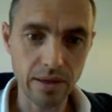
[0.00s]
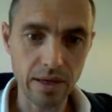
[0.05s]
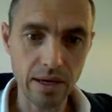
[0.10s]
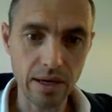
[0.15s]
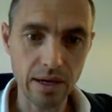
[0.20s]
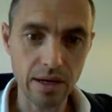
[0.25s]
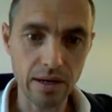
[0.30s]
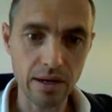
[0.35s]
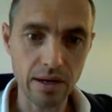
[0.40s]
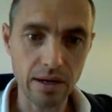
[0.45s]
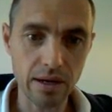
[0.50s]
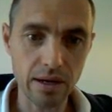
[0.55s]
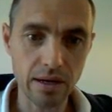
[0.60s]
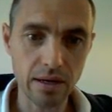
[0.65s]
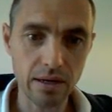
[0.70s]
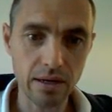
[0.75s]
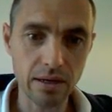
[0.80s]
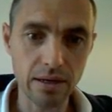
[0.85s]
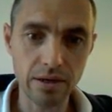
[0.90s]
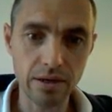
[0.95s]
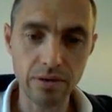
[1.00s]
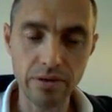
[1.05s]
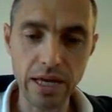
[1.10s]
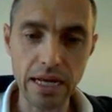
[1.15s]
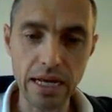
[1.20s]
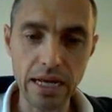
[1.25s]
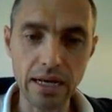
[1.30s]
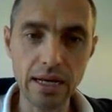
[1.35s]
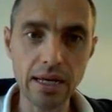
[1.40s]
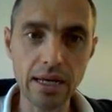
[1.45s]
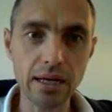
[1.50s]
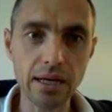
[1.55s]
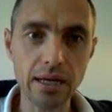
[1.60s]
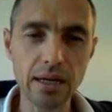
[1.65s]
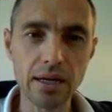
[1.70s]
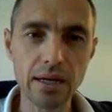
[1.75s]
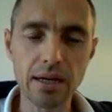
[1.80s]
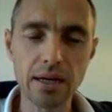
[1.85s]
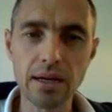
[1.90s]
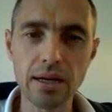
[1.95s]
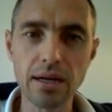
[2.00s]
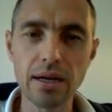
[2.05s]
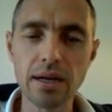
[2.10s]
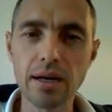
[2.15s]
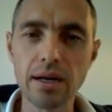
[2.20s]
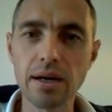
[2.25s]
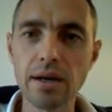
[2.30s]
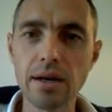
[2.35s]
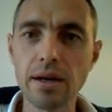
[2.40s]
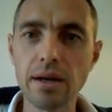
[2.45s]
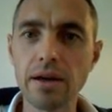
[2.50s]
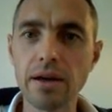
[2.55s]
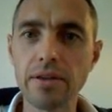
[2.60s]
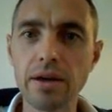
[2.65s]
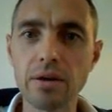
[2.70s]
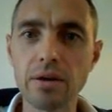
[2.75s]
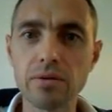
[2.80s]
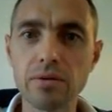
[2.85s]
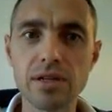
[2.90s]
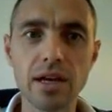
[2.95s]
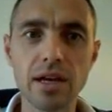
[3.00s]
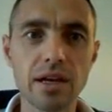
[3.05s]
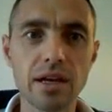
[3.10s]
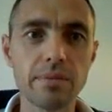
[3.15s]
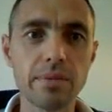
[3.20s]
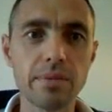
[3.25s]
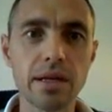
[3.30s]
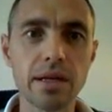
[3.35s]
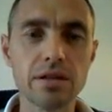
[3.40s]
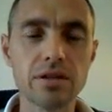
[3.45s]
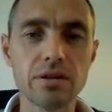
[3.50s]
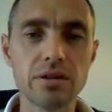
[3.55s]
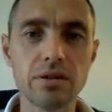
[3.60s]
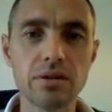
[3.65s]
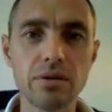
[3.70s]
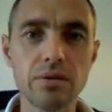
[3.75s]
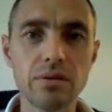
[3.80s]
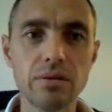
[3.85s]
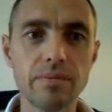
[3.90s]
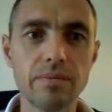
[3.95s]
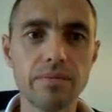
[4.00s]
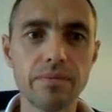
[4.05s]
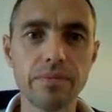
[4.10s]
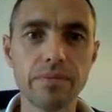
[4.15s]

and then click on that link. That will take me to